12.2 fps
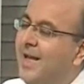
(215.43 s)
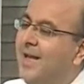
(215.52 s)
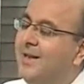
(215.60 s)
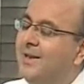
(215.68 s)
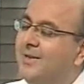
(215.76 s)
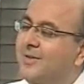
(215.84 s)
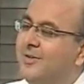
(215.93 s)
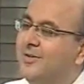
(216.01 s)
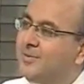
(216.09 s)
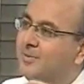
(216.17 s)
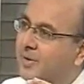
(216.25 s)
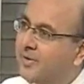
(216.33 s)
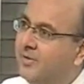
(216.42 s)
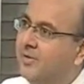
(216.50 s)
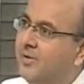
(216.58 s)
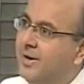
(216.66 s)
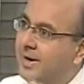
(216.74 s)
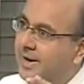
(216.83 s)
and this is a
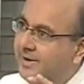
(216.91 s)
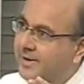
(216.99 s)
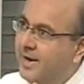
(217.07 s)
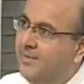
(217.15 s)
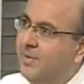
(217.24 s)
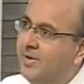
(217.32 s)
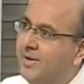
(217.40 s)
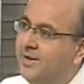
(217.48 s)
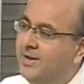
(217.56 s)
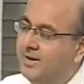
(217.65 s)
monoclonal antibody